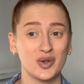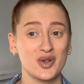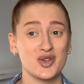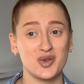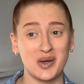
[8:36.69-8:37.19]

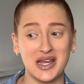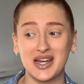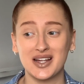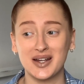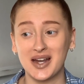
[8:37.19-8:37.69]
sweet
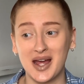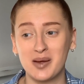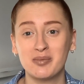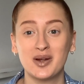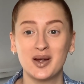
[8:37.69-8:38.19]

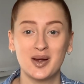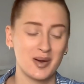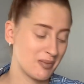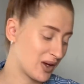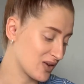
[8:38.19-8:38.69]
name,
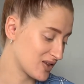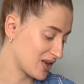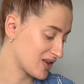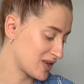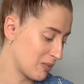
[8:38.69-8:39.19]
because
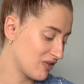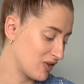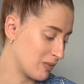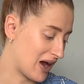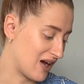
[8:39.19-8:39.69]
some of them
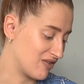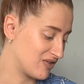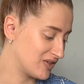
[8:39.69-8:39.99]
have